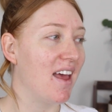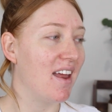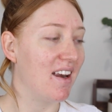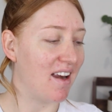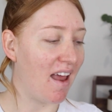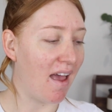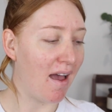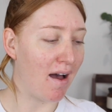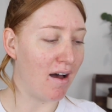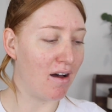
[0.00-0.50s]

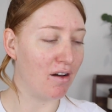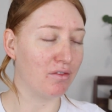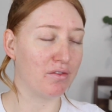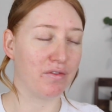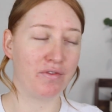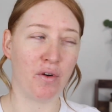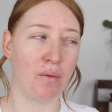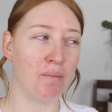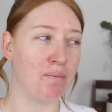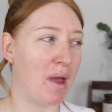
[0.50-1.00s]
Now,
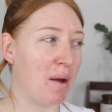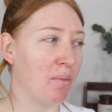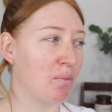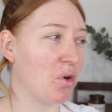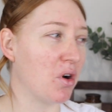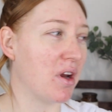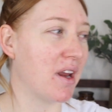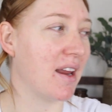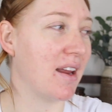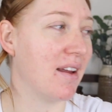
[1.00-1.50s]
from
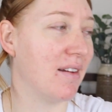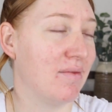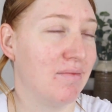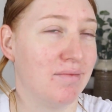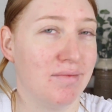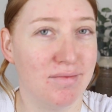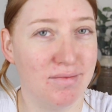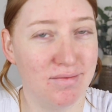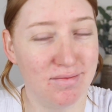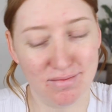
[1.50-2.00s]
memory,
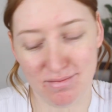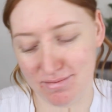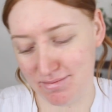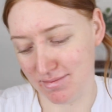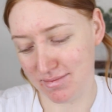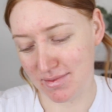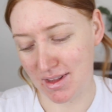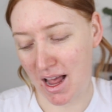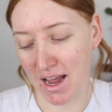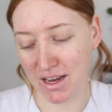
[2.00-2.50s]

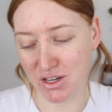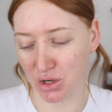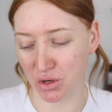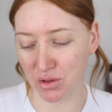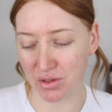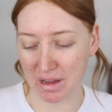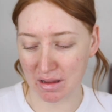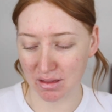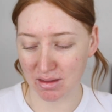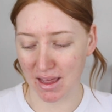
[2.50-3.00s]
I
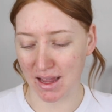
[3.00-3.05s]
don't think